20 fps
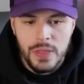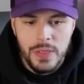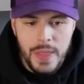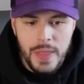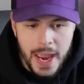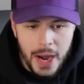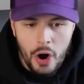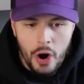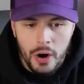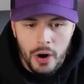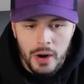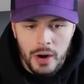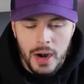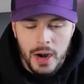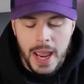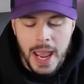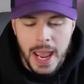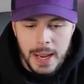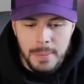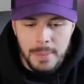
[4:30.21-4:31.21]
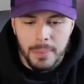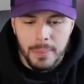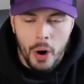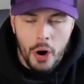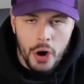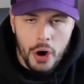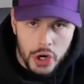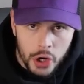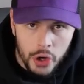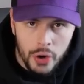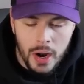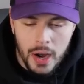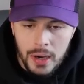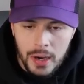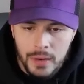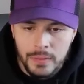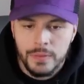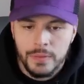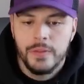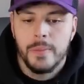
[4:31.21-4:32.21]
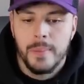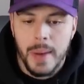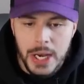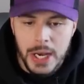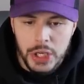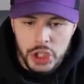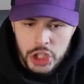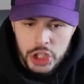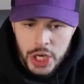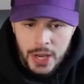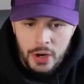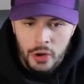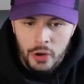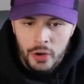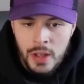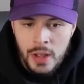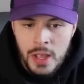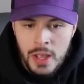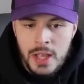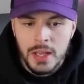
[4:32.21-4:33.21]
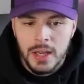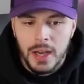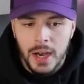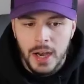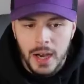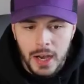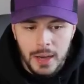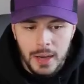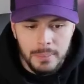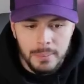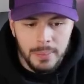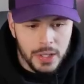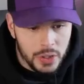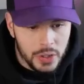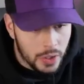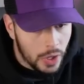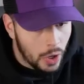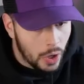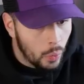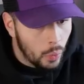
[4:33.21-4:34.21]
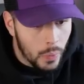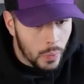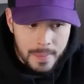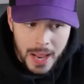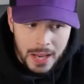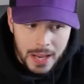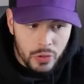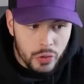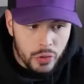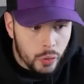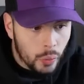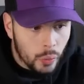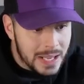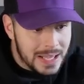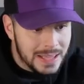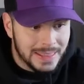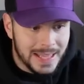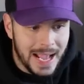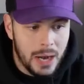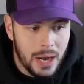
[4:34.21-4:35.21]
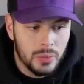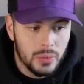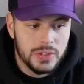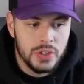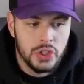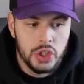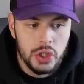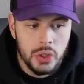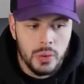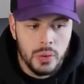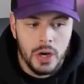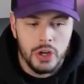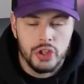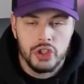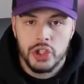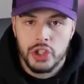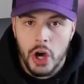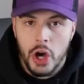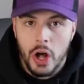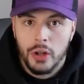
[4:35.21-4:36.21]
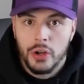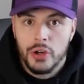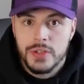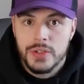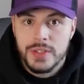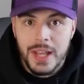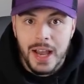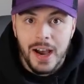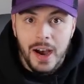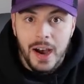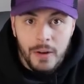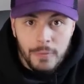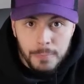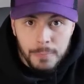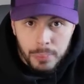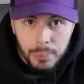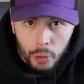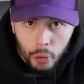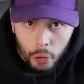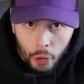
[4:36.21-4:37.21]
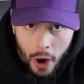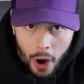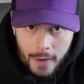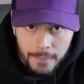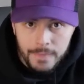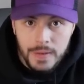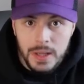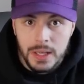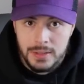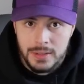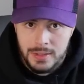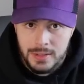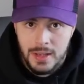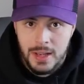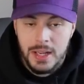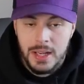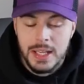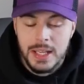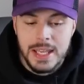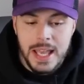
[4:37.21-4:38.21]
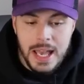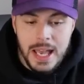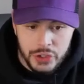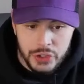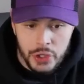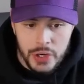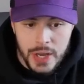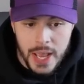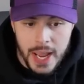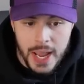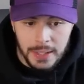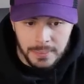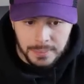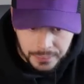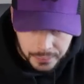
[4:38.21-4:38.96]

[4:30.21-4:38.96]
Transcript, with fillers: They are a partner of my channel, but you know, we made $3,200 of profit yesterday.